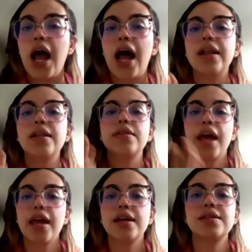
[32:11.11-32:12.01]
and
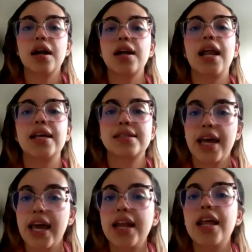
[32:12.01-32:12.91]
they start like
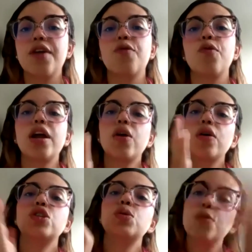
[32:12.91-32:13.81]
saying, if we are
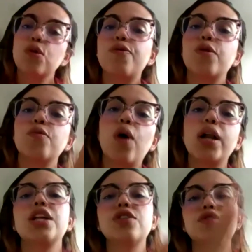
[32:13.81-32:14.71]
going to move from
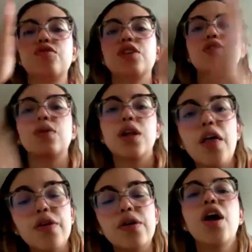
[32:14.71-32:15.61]
one industry to
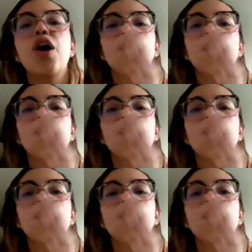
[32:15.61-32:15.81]
another,